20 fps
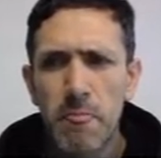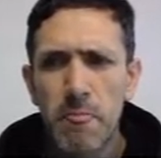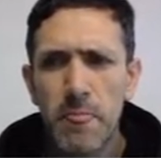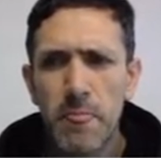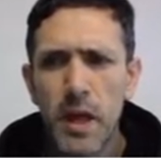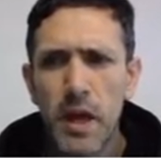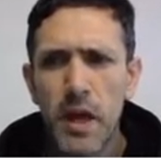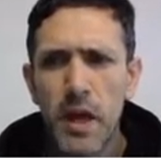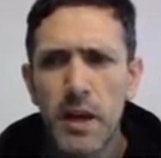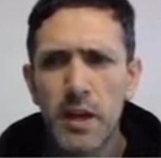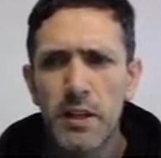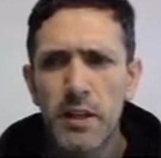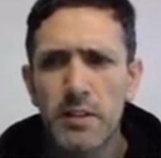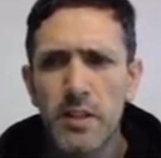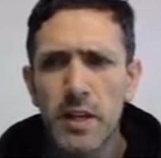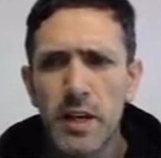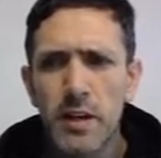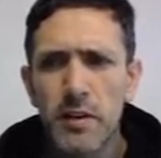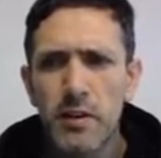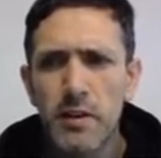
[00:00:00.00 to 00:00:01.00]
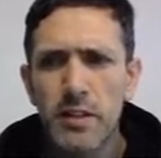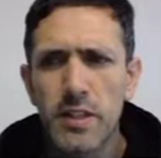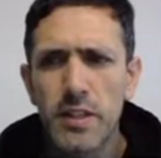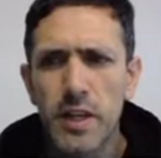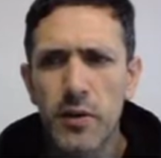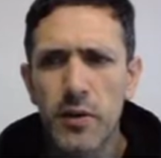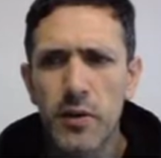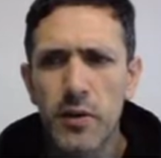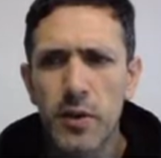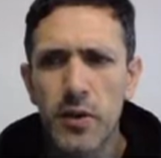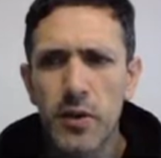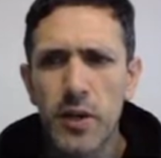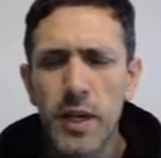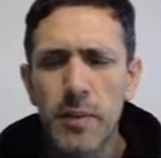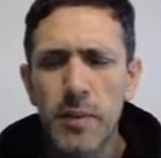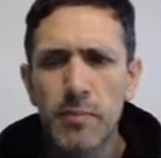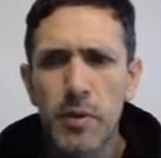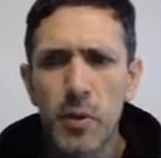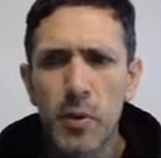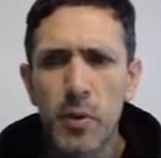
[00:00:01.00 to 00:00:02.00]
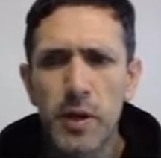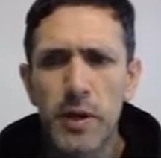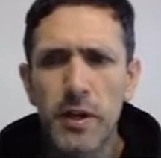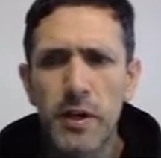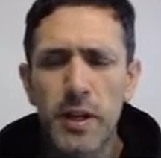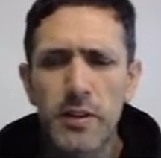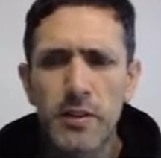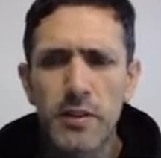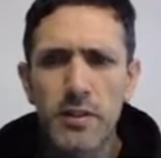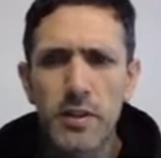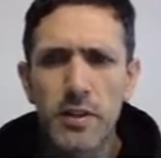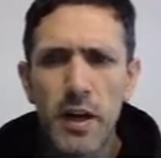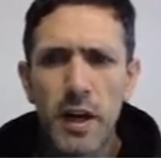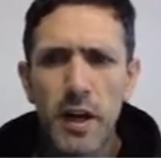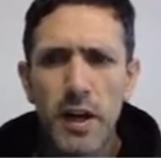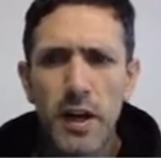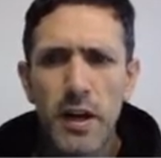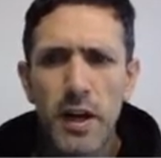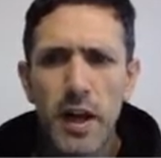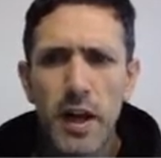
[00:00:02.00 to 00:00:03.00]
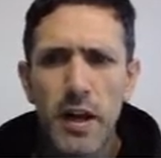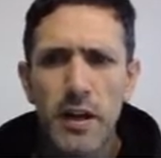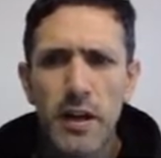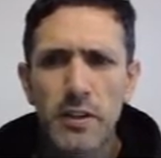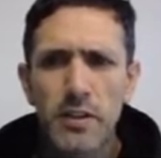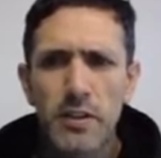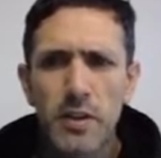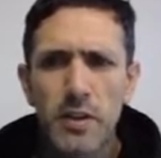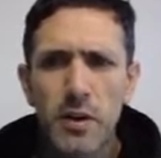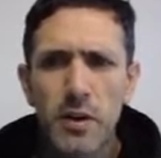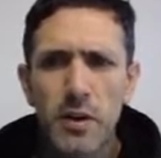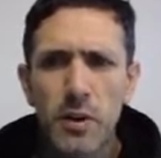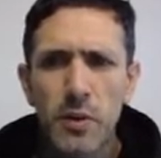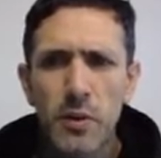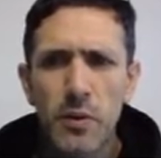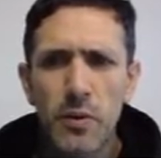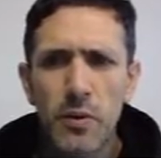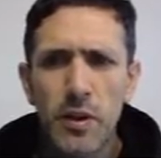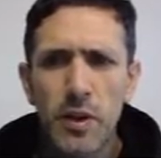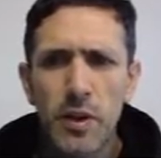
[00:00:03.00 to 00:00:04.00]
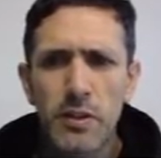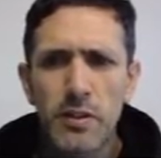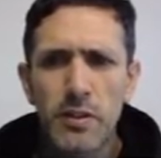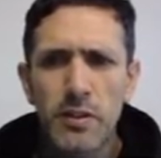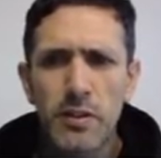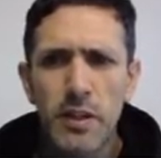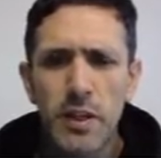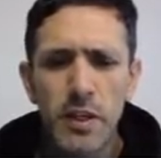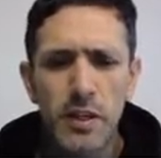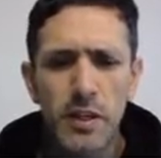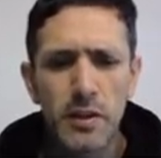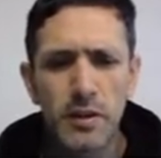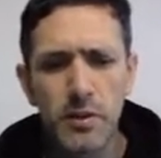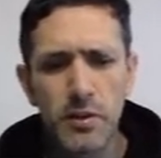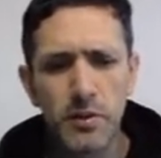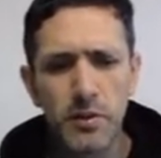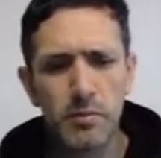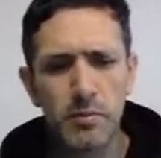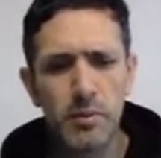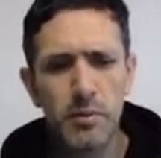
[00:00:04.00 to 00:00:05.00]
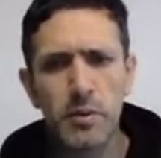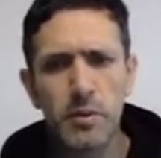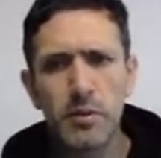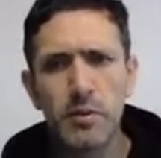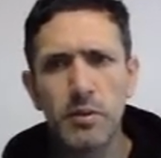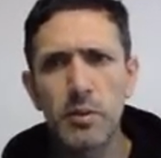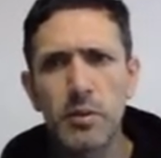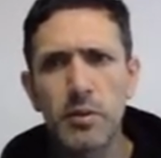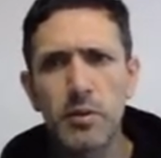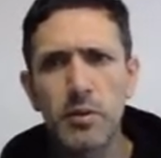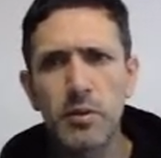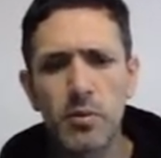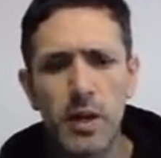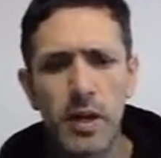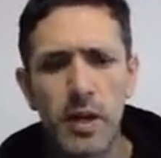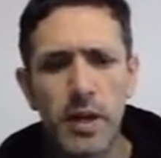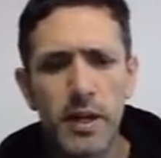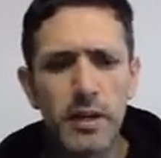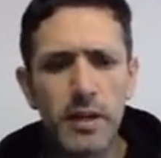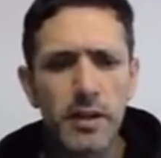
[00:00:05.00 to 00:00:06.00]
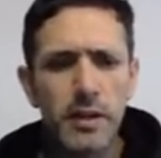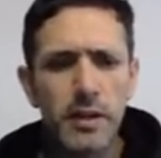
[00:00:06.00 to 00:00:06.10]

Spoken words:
et cetera, et cetera. And you keep doing this. And so this here, I'll do it in red.